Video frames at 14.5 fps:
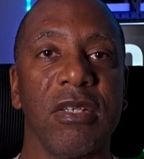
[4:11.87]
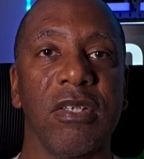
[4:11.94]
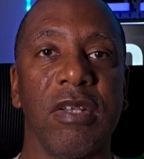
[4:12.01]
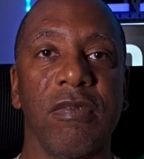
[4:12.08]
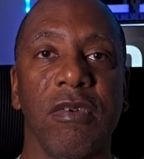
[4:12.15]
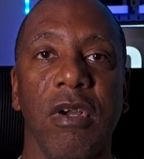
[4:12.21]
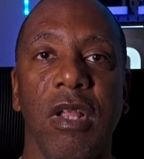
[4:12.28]

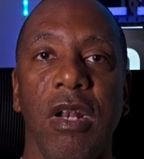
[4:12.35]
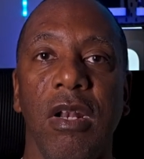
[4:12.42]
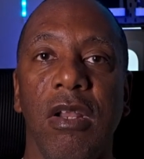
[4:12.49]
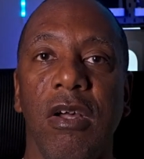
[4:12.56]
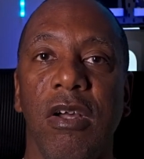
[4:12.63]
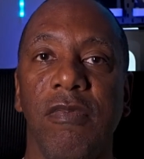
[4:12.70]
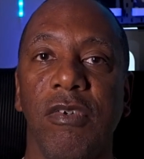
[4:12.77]
because I've got a
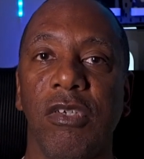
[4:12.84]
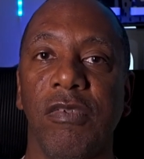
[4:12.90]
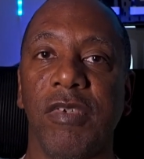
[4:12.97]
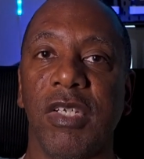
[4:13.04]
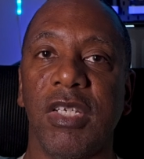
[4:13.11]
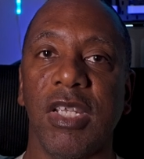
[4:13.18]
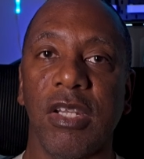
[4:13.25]
lot of other
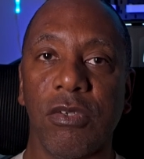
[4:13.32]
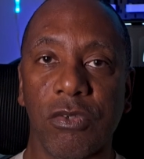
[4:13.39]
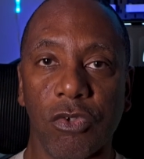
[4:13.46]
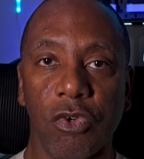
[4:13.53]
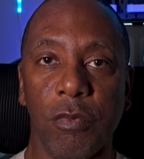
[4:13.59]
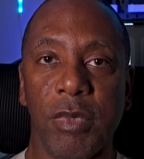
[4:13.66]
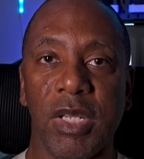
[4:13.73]

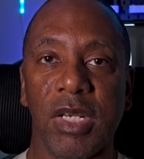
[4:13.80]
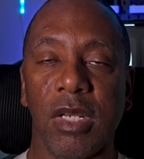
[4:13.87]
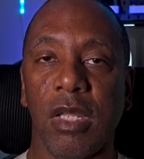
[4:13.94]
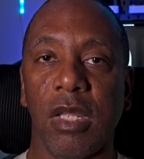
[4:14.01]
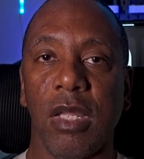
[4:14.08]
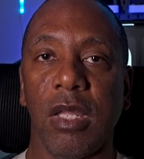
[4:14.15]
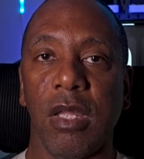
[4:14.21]
videos coming
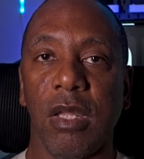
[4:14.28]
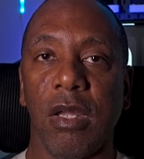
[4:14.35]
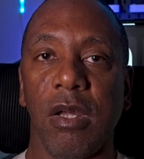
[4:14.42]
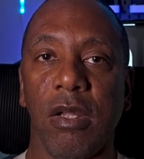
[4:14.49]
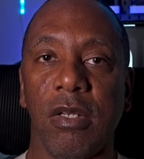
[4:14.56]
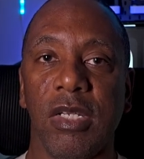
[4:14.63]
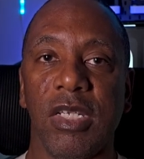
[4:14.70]

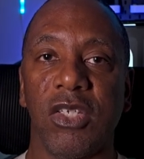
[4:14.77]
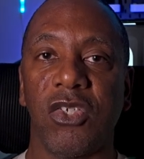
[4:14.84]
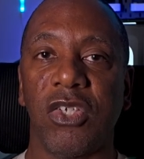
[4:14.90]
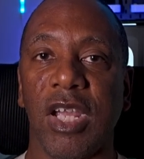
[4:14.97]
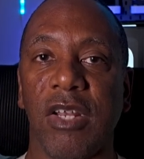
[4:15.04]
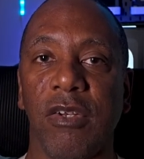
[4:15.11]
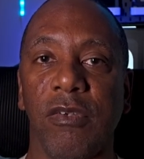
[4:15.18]
on this
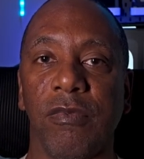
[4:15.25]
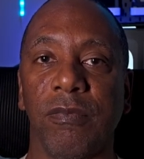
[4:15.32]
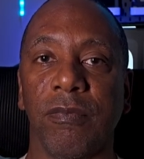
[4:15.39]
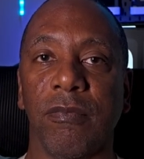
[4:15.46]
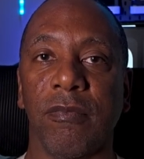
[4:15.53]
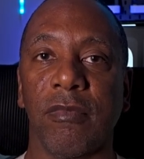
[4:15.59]
channel.